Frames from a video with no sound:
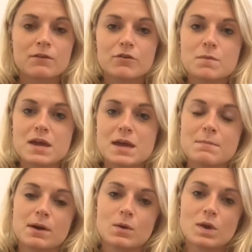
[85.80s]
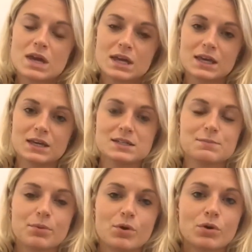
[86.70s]
For me, my week
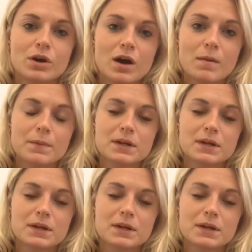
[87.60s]
is broken up